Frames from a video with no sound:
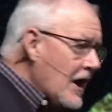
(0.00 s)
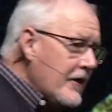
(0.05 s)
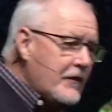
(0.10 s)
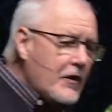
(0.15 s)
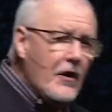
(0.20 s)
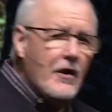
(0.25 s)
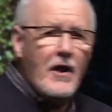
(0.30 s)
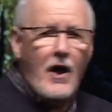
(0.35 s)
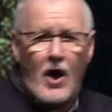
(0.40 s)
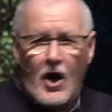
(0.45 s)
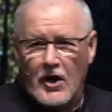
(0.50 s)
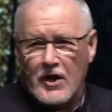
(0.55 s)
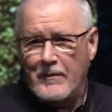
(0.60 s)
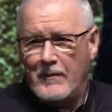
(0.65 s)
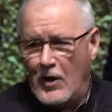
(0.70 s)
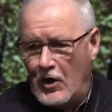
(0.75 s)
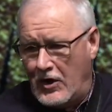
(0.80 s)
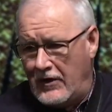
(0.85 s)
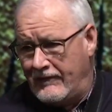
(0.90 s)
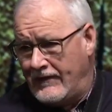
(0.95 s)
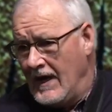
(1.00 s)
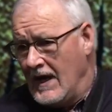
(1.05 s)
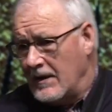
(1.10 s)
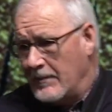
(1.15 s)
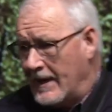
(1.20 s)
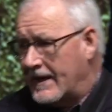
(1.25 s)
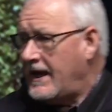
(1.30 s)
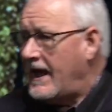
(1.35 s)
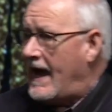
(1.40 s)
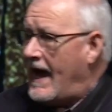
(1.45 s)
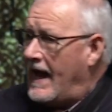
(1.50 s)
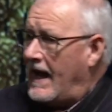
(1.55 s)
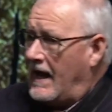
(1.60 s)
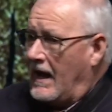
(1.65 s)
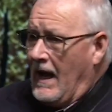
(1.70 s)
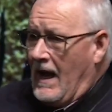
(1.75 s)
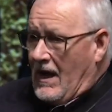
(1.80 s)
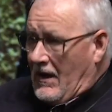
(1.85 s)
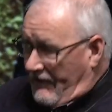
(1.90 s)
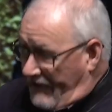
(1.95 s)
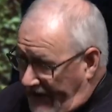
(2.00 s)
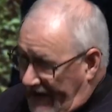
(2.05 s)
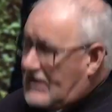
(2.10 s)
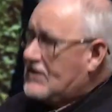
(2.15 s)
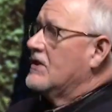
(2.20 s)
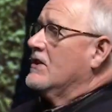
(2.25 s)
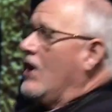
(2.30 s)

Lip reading: If you're an automotive mechanic, fix